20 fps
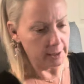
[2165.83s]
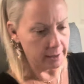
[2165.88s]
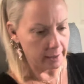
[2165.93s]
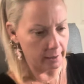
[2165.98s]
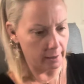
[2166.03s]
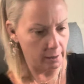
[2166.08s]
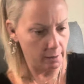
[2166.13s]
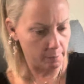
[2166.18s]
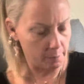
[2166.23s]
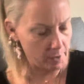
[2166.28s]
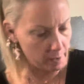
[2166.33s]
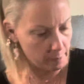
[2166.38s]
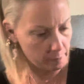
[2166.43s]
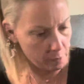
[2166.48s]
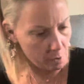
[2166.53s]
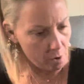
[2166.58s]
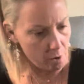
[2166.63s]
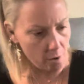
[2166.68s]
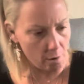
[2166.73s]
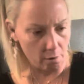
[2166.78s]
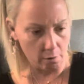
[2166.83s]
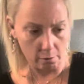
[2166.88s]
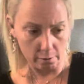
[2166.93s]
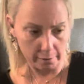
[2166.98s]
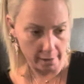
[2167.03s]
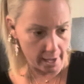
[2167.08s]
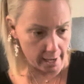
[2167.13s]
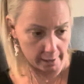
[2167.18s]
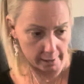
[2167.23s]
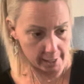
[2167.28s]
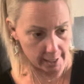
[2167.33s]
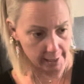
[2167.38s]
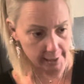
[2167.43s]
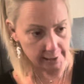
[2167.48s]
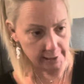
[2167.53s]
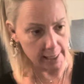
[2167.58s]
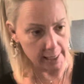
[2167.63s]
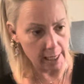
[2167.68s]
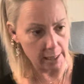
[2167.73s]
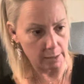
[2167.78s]
the, the people, like like I
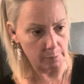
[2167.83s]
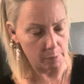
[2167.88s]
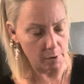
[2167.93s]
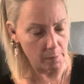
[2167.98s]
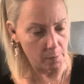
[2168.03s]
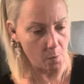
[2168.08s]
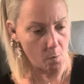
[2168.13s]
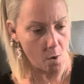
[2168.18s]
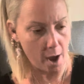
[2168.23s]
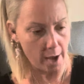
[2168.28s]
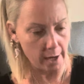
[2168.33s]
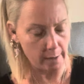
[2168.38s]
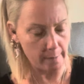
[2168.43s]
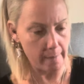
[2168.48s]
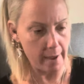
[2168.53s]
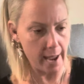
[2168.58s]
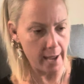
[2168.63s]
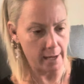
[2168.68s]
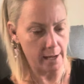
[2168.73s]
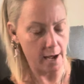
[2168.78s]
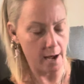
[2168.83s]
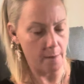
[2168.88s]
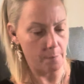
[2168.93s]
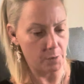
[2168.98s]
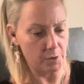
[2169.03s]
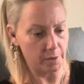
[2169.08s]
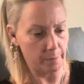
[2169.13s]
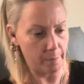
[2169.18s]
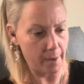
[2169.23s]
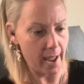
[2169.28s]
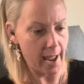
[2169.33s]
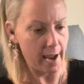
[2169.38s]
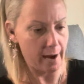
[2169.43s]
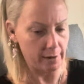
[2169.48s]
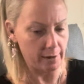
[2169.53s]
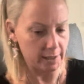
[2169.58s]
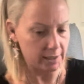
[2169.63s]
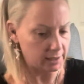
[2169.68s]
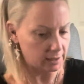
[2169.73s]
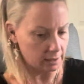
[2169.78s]
said, the people wanting to make up with the
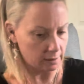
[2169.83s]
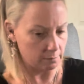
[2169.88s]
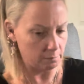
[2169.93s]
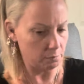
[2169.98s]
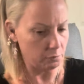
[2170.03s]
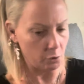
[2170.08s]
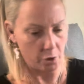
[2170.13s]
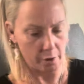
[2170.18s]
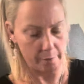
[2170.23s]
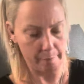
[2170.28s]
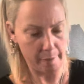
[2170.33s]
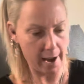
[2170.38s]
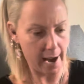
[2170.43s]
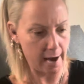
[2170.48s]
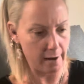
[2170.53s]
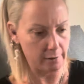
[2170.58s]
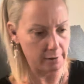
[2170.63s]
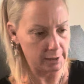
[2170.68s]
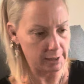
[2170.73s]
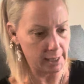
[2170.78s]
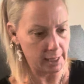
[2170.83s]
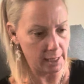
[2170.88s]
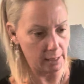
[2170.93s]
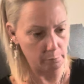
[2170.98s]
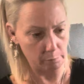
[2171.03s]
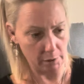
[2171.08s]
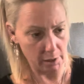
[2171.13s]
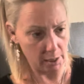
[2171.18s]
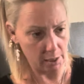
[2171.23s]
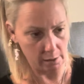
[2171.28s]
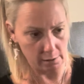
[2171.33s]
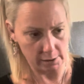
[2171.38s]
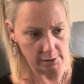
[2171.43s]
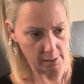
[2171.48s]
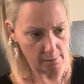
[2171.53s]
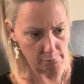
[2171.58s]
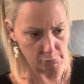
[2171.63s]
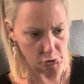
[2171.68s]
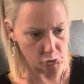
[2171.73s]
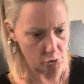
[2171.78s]
parents, that or parenting being
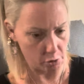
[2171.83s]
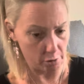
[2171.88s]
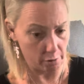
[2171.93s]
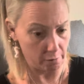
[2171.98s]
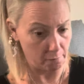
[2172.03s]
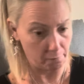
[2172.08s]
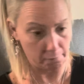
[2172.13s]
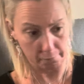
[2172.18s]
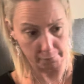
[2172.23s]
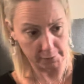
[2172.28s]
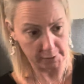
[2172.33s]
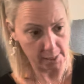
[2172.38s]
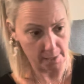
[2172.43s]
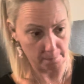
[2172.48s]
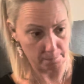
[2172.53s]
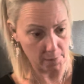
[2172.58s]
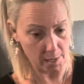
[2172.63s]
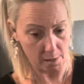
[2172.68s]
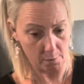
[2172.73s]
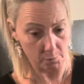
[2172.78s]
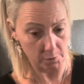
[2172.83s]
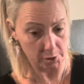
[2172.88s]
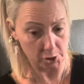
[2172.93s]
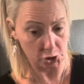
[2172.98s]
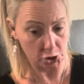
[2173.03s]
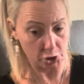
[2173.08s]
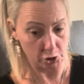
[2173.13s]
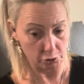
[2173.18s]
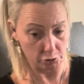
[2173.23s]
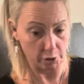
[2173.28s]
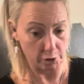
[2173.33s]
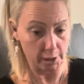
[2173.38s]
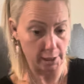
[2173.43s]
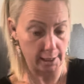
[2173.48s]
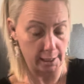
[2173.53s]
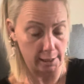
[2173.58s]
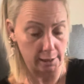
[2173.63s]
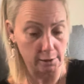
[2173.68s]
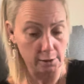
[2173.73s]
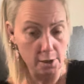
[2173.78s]
some sort of something with the children
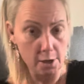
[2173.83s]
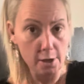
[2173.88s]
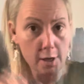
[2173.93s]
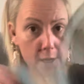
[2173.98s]
here.